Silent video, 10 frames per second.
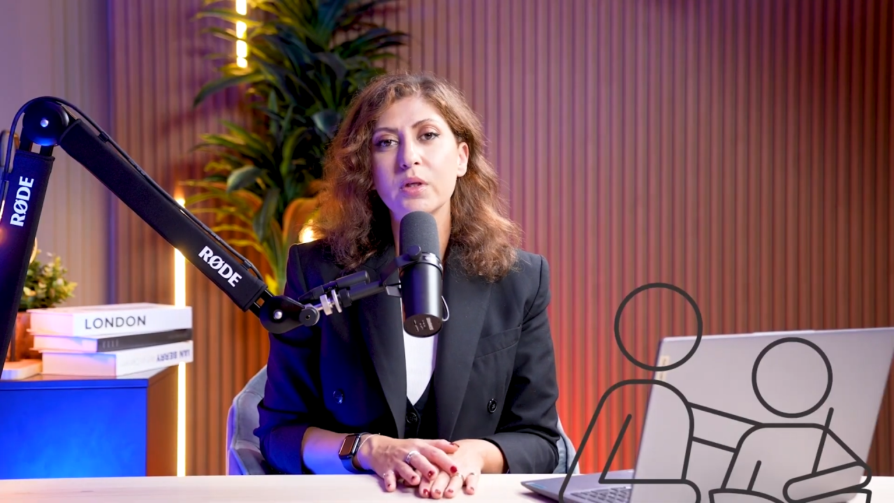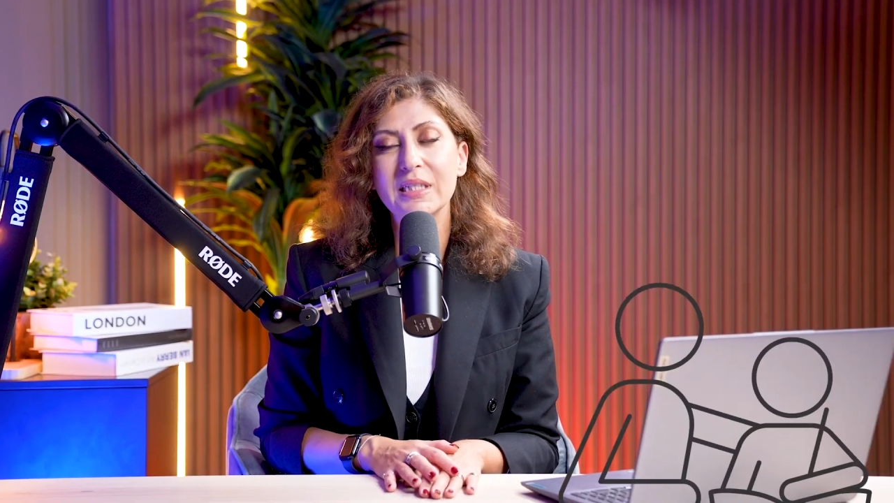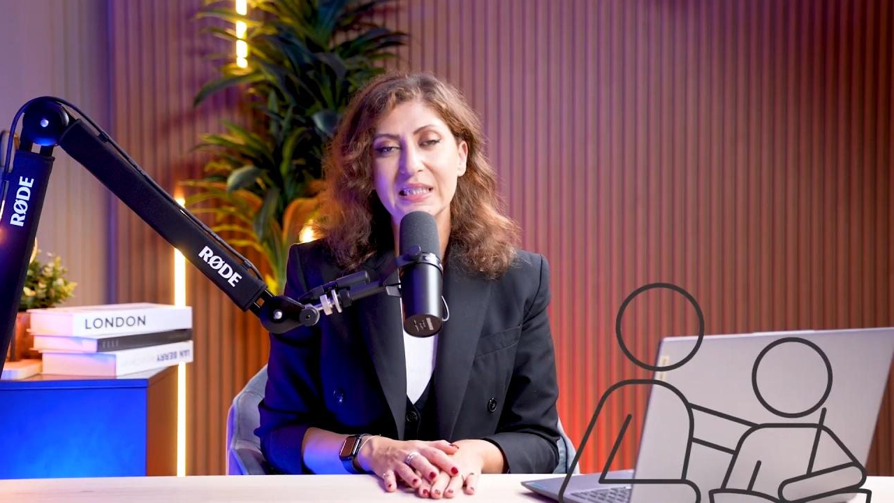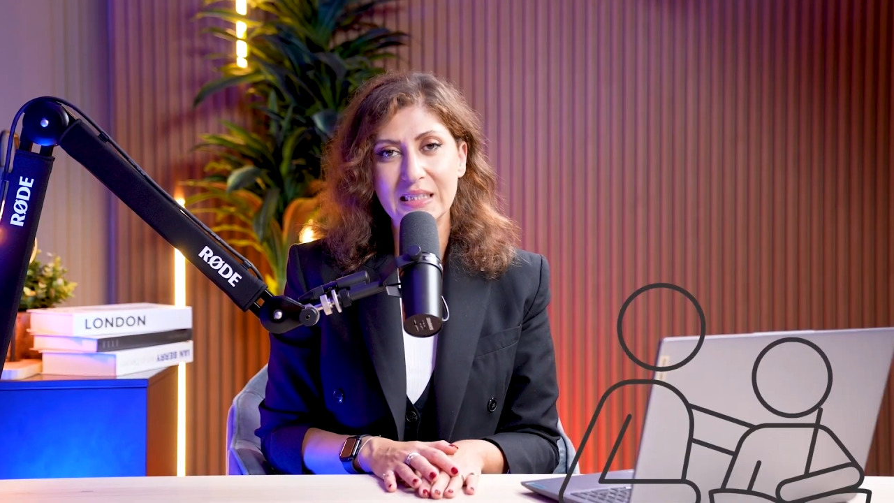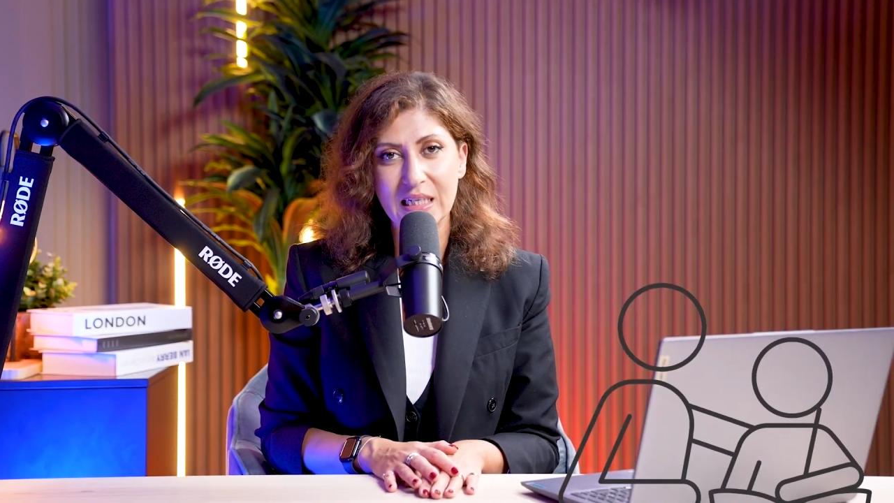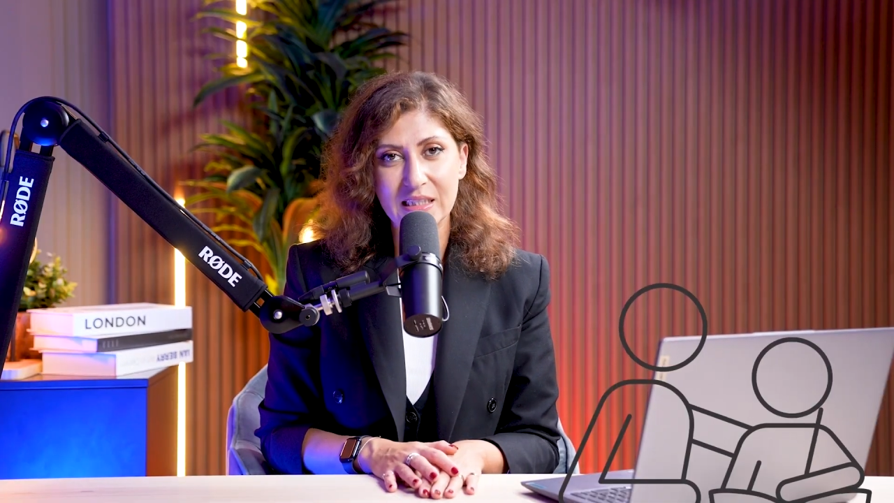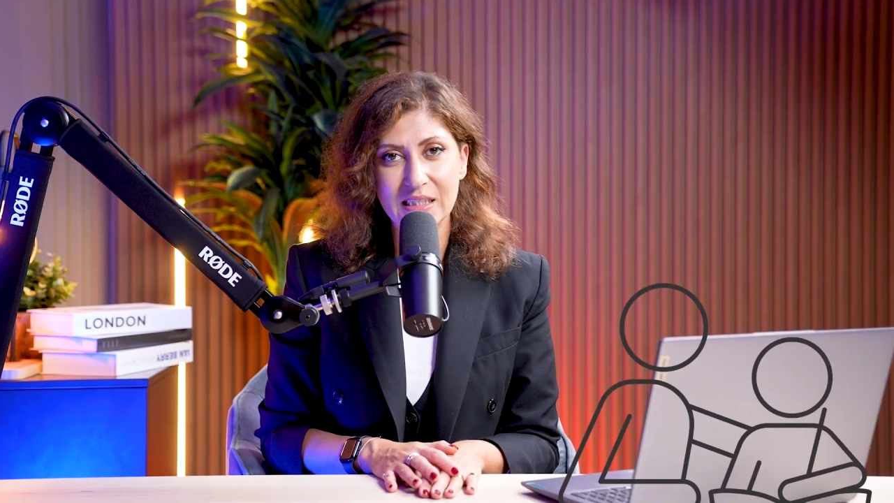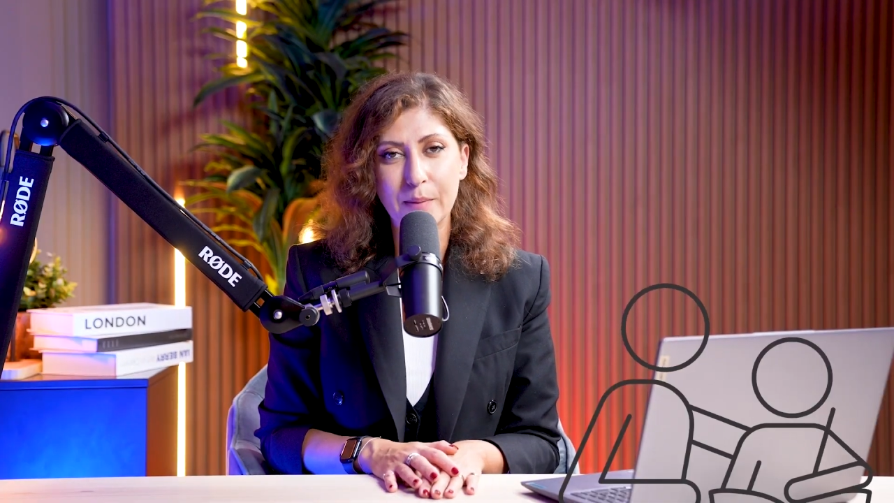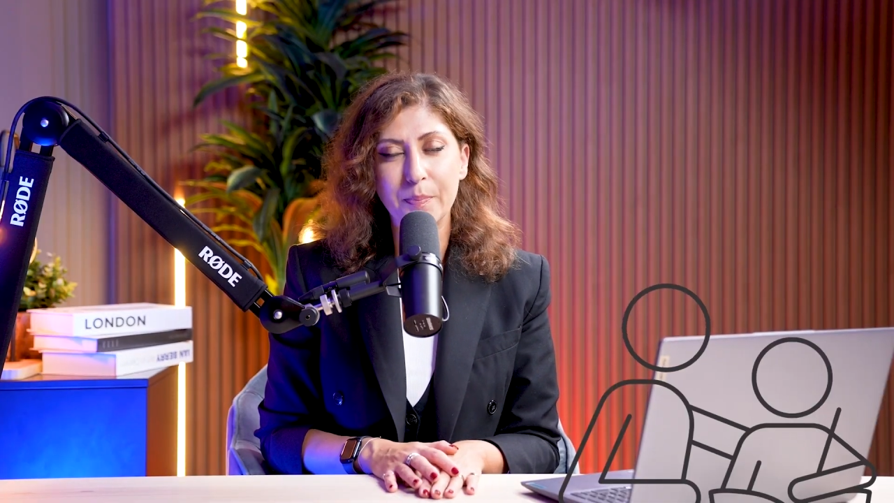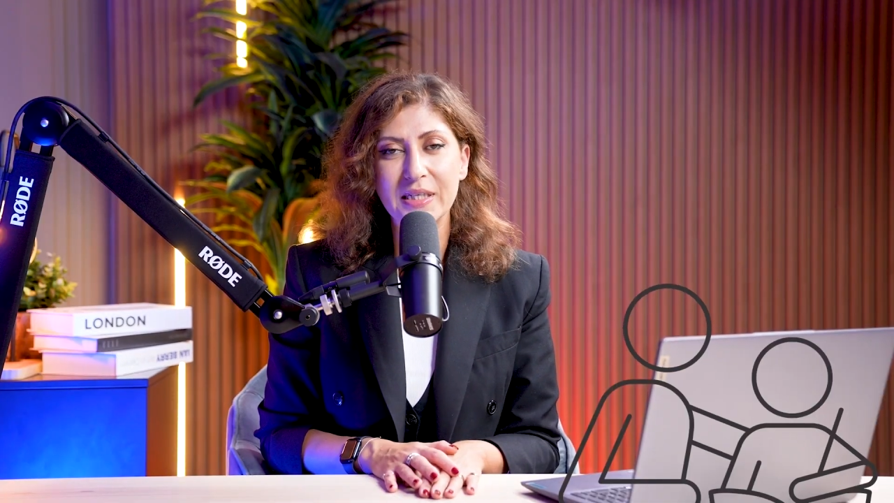the details
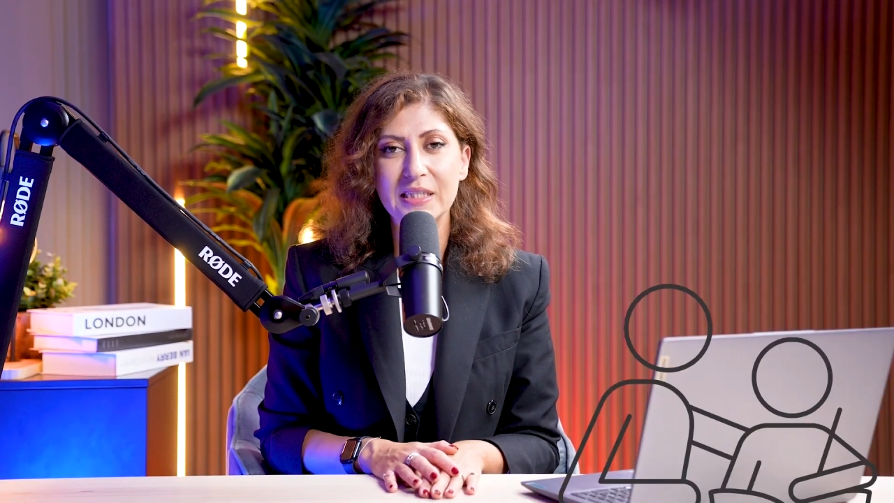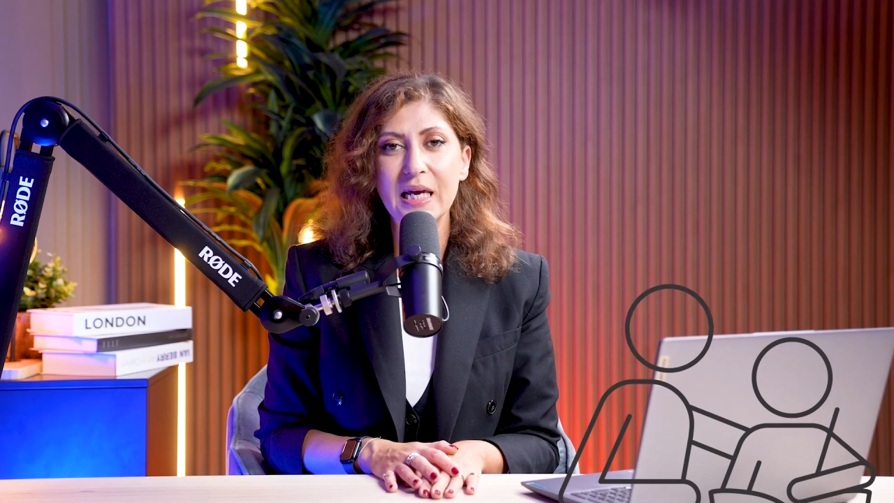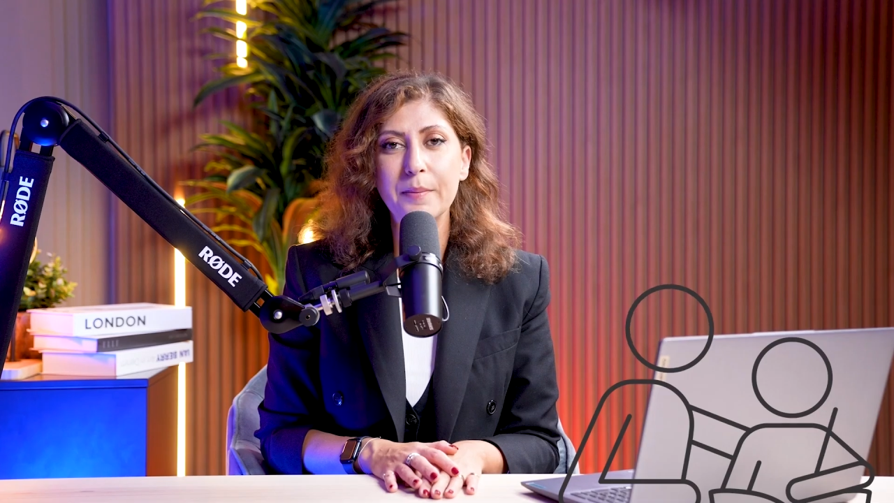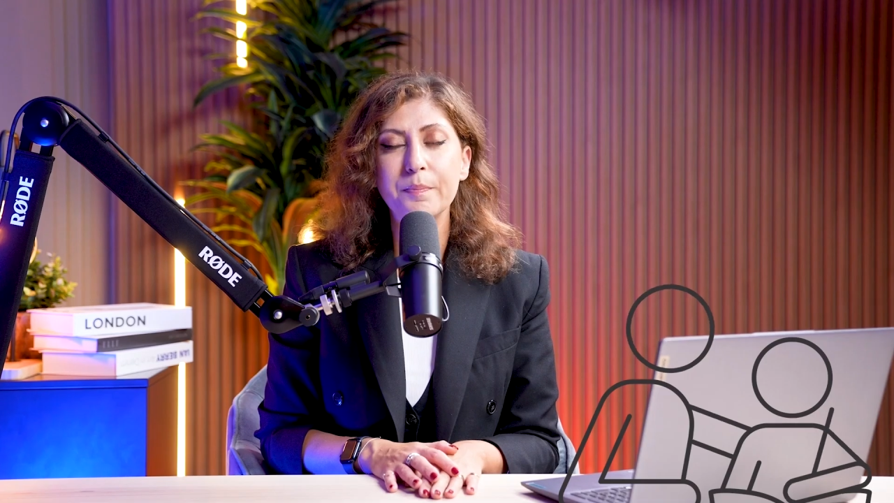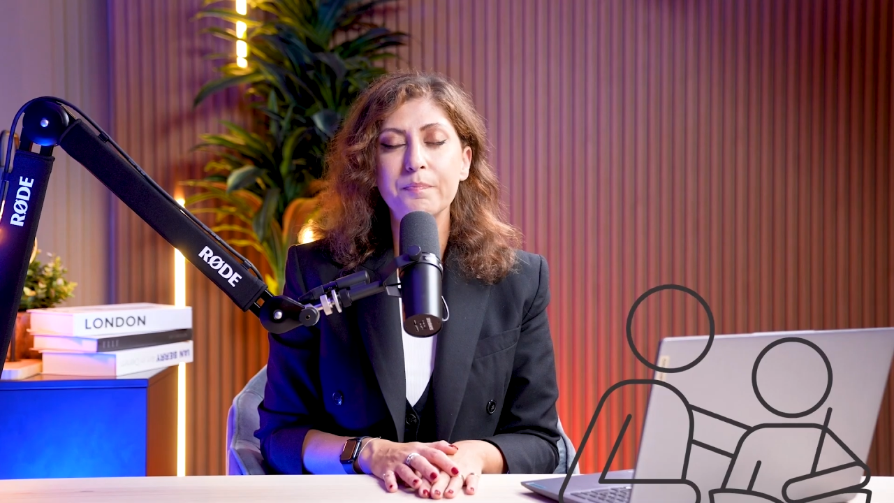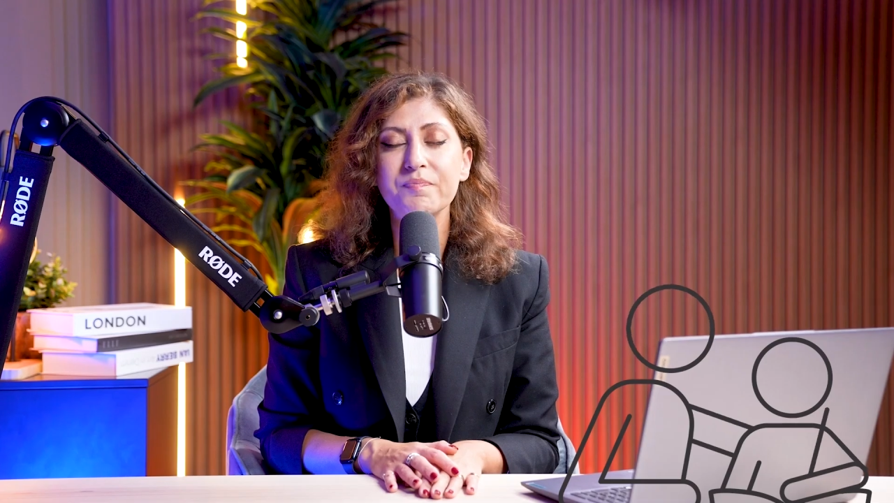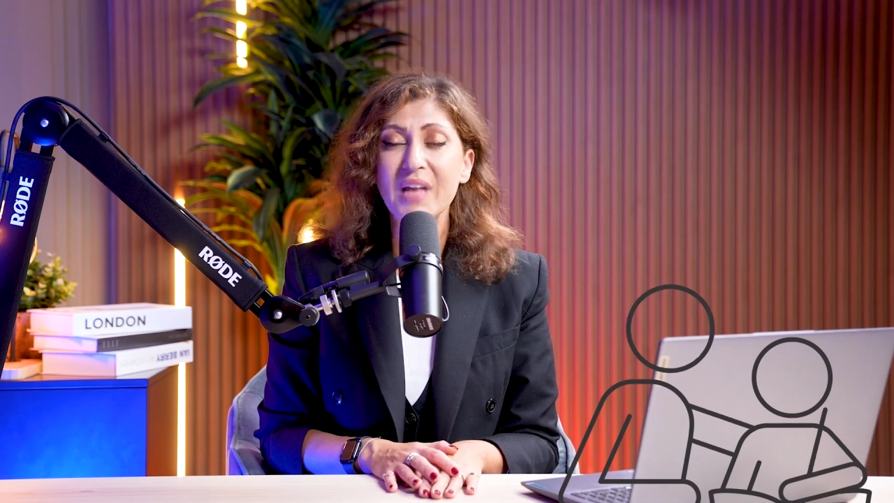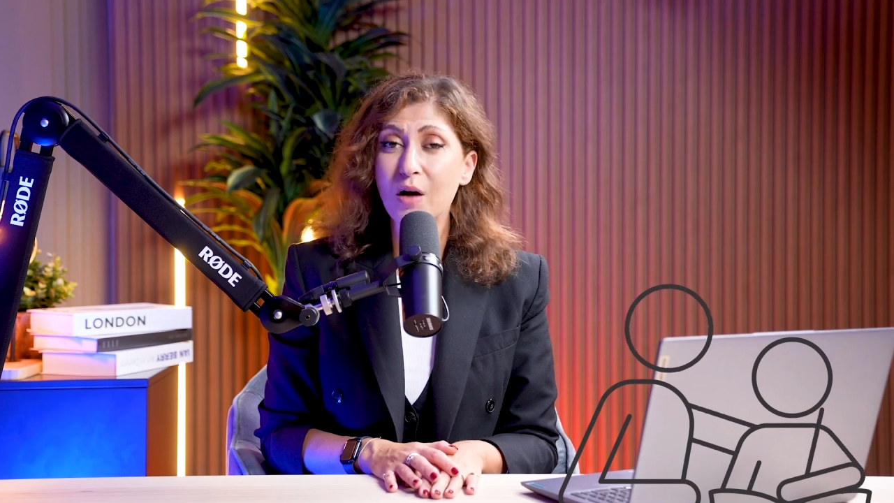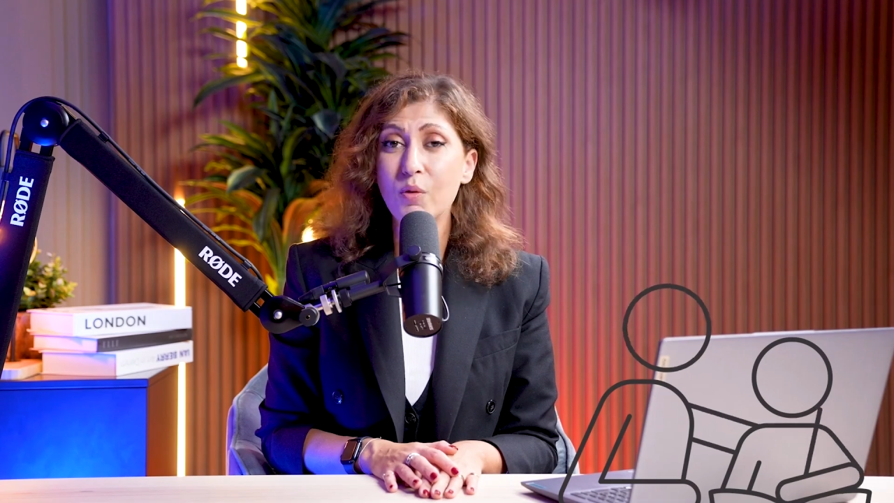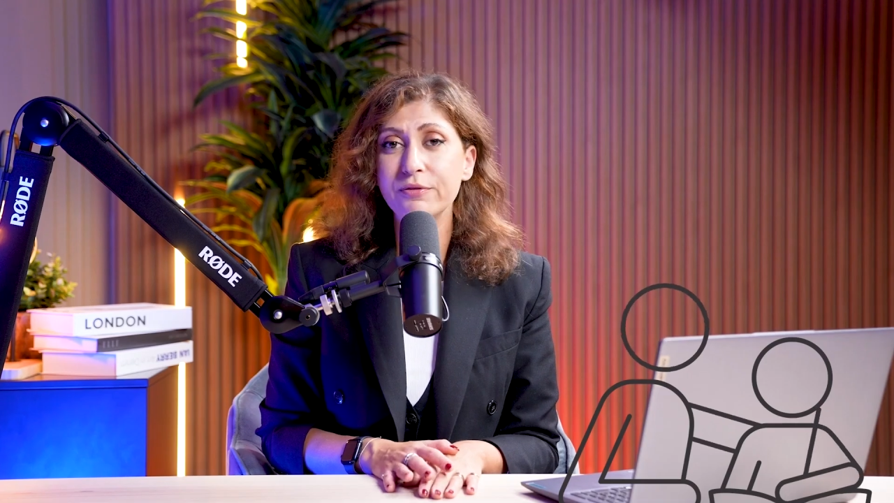step by step.
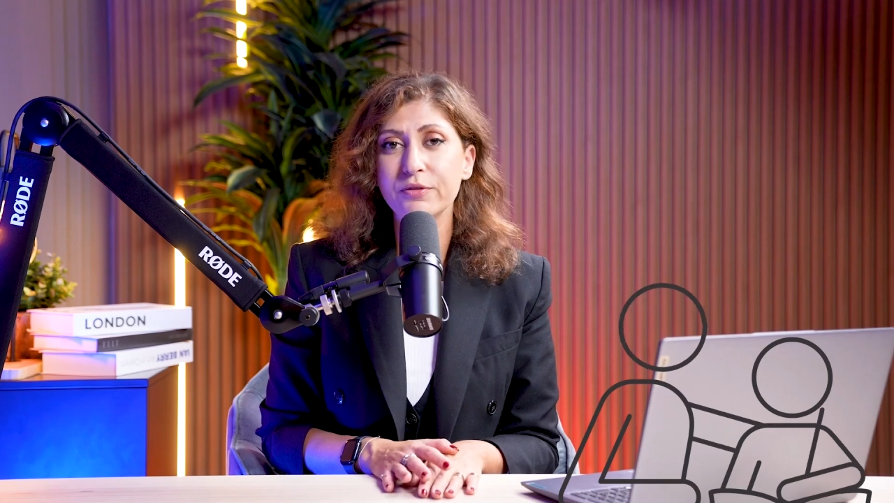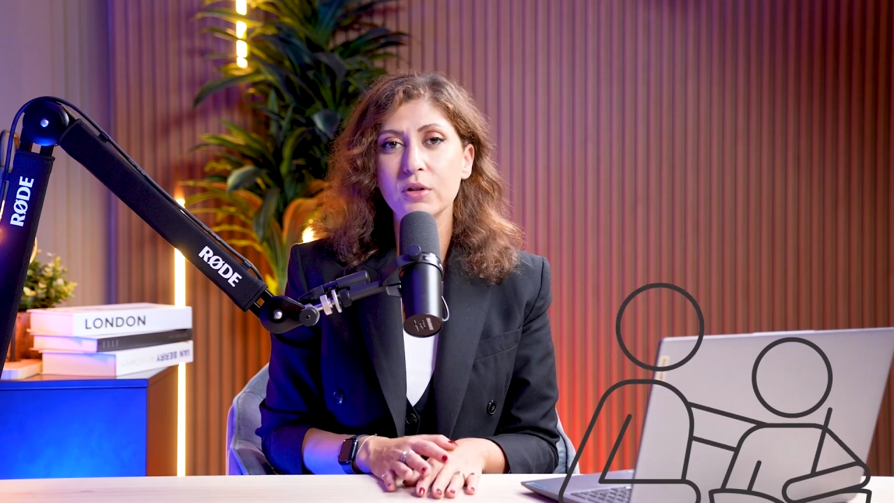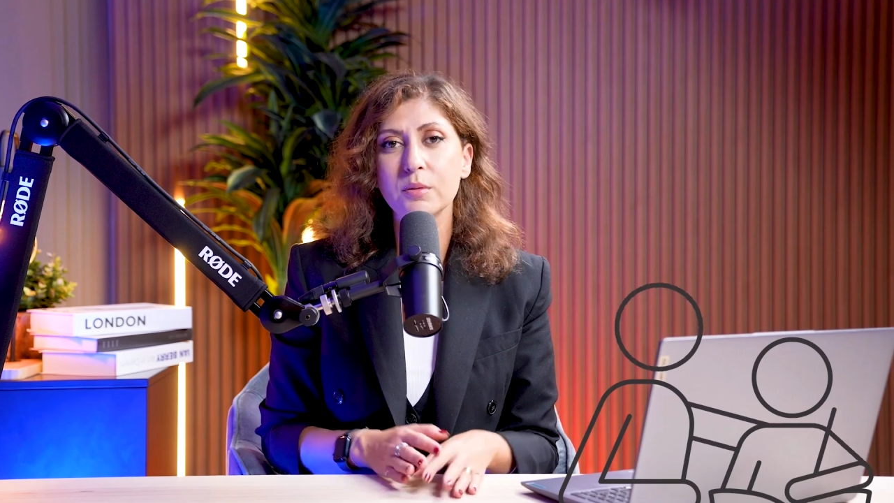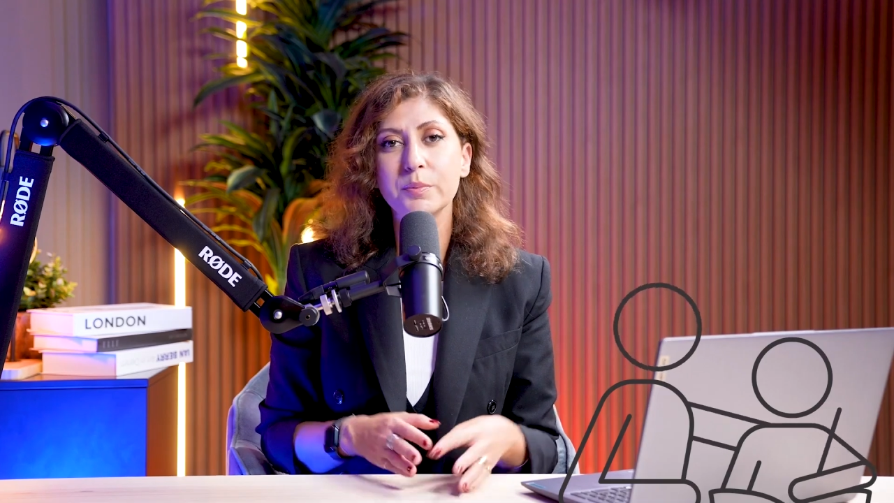However,